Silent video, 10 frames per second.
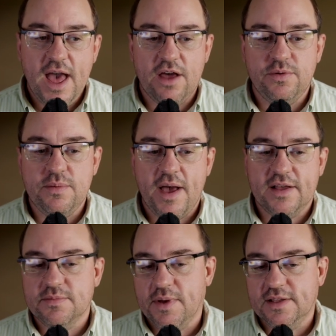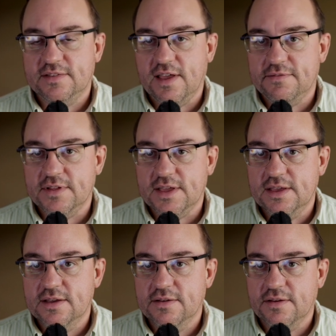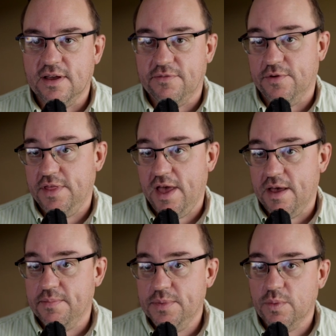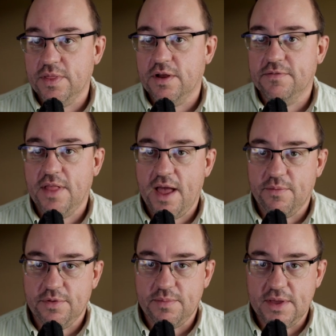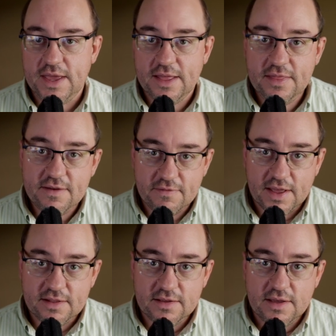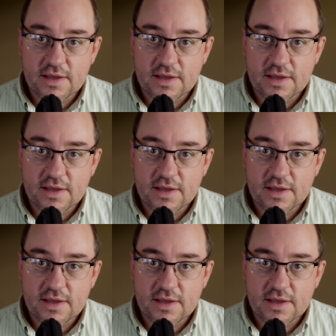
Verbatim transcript: how do we maximize safety uh, for them when they're flying with me in the event